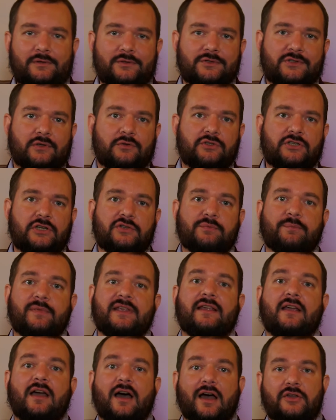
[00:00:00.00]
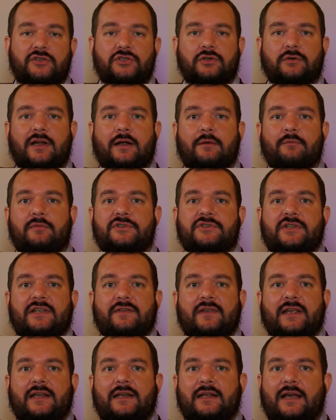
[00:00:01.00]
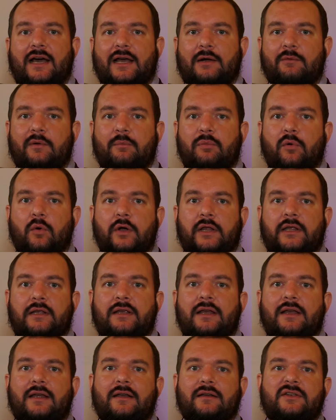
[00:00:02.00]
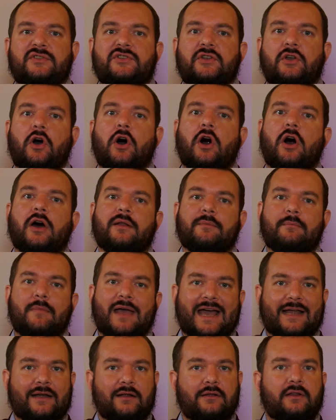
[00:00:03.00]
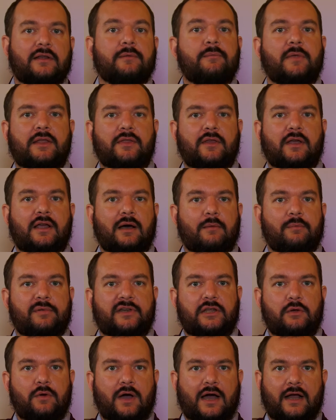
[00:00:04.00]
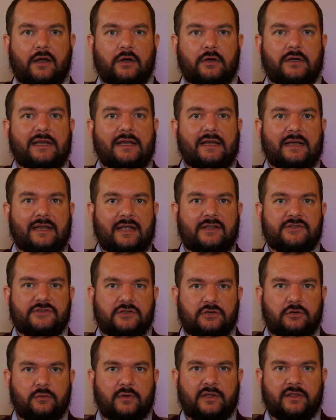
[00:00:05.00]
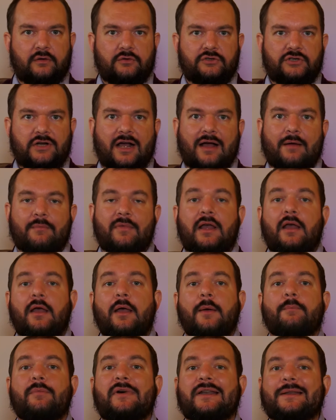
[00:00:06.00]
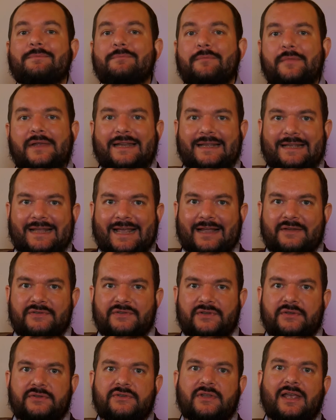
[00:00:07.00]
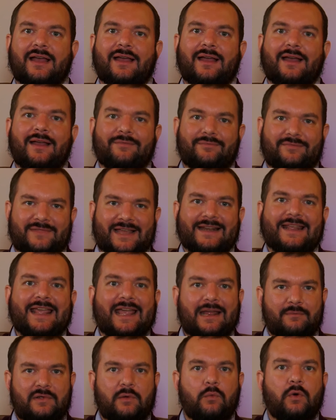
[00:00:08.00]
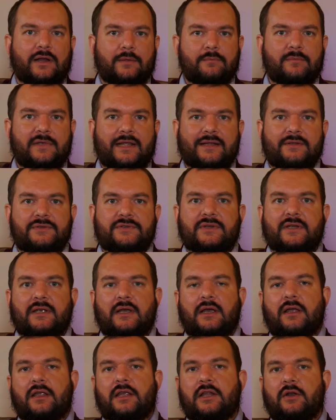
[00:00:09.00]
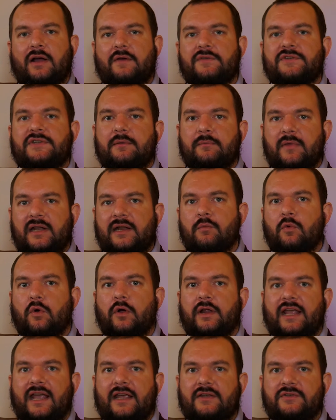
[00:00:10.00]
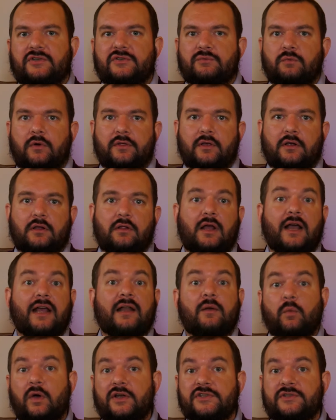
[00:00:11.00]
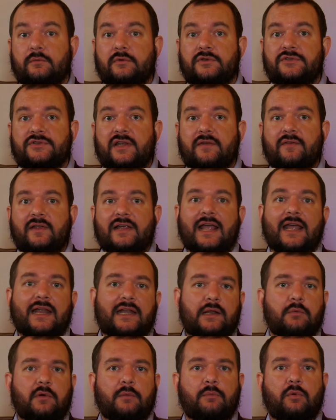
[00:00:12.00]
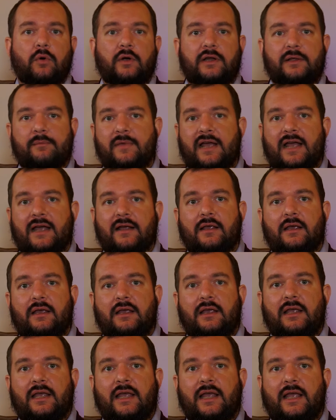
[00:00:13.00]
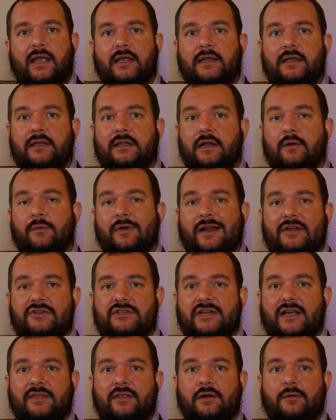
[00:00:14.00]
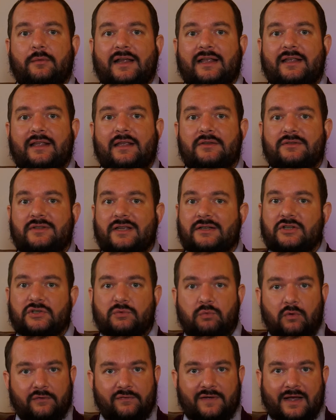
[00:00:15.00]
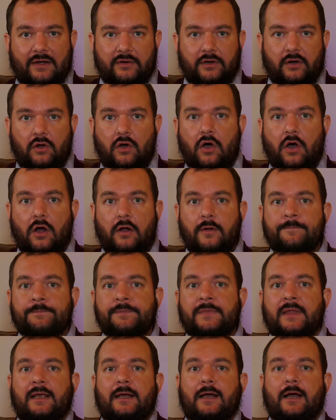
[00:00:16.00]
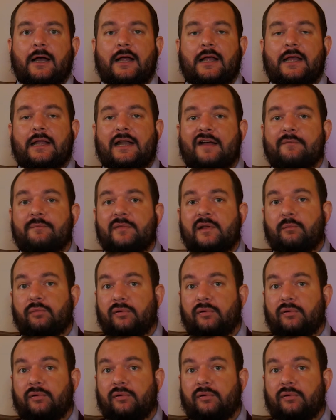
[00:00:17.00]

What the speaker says: So just because you're not receiving any kind of reporting doesn't automatically mean the company you hired isn't doing their job. But in many cases, that can be what it means. I've seen many more cases where the client wasn't receiving any reporting back, and when I checked their rankings, they just weren't found at all. And I've been